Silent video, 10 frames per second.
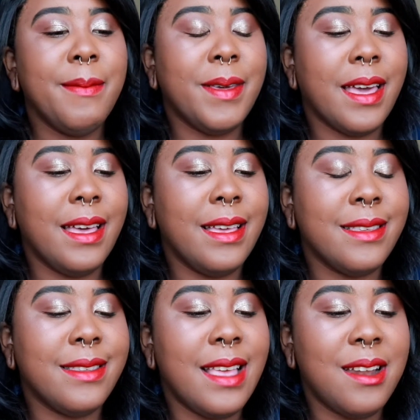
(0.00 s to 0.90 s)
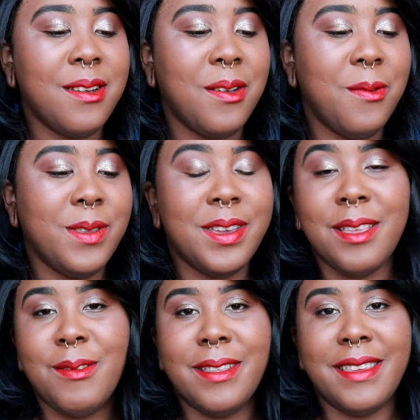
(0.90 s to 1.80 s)
because I don't know what you
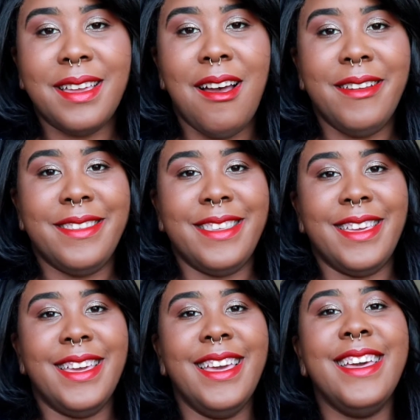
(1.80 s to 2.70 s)
guys want to see, honestly.